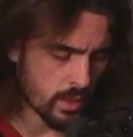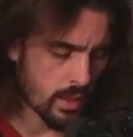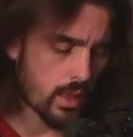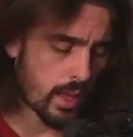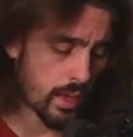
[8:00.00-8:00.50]

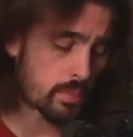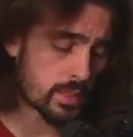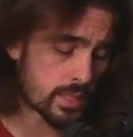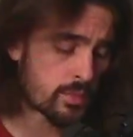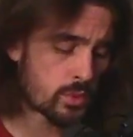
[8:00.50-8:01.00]
I
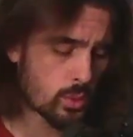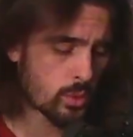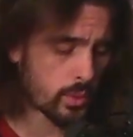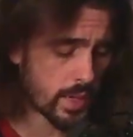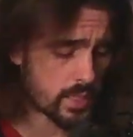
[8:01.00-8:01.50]
believe you are
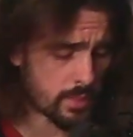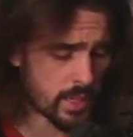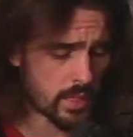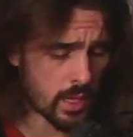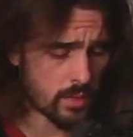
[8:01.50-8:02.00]
right, my
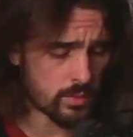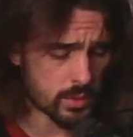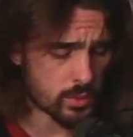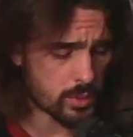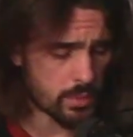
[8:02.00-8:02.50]
love. It
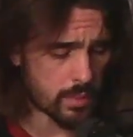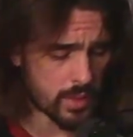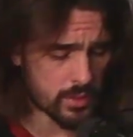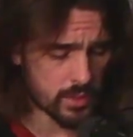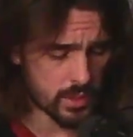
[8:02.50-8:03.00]
will be
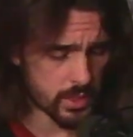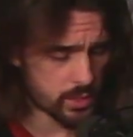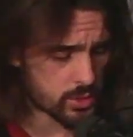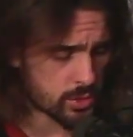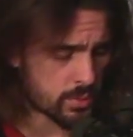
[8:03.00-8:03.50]
better that there
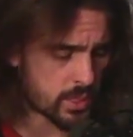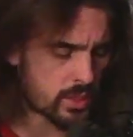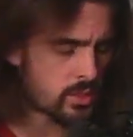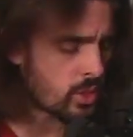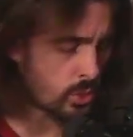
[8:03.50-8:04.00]
should be
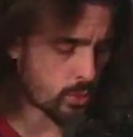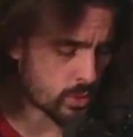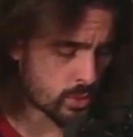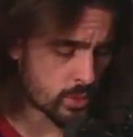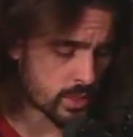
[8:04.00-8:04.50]
no
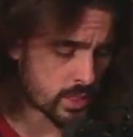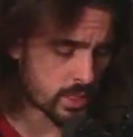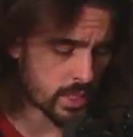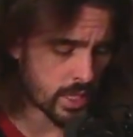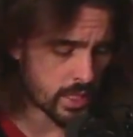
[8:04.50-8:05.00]
annuity in the
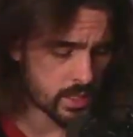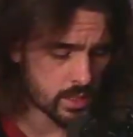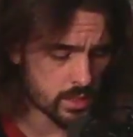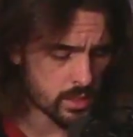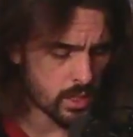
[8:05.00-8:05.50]
case.
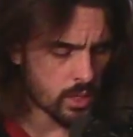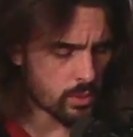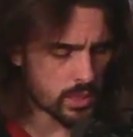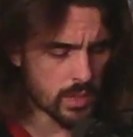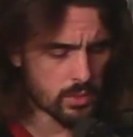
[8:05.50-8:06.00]

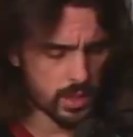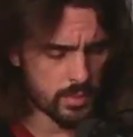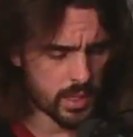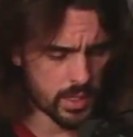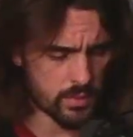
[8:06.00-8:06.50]
Whatever I may
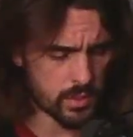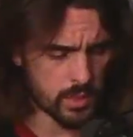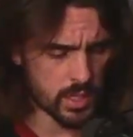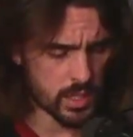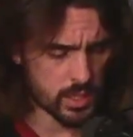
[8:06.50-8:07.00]
give them
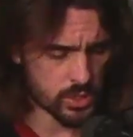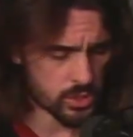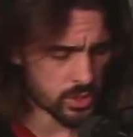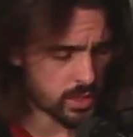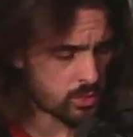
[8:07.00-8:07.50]

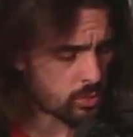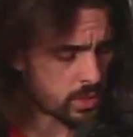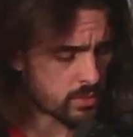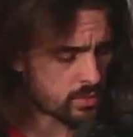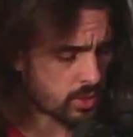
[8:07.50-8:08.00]
occasionally will be of
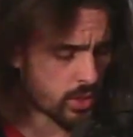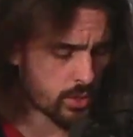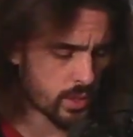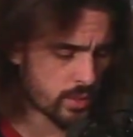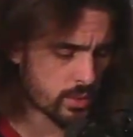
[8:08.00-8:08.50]
far
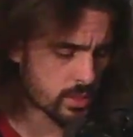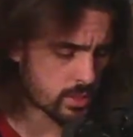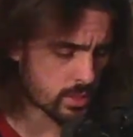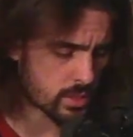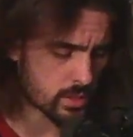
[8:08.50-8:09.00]
greater
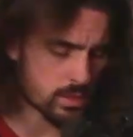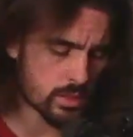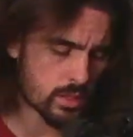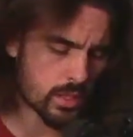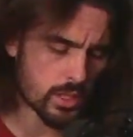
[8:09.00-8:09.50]
assistance than
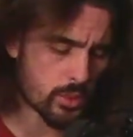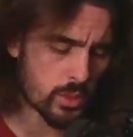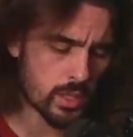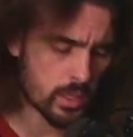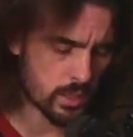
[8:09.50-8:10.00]
a
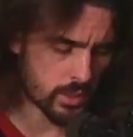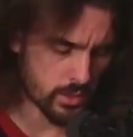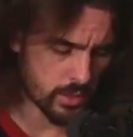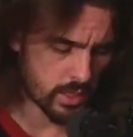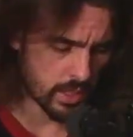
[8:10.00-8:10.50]

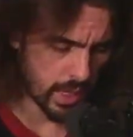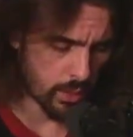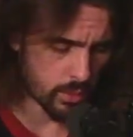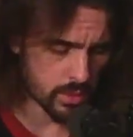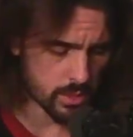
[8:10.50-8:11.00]
yearly
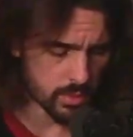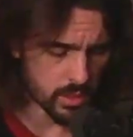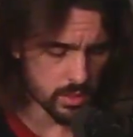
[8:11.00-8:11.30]
allowance, because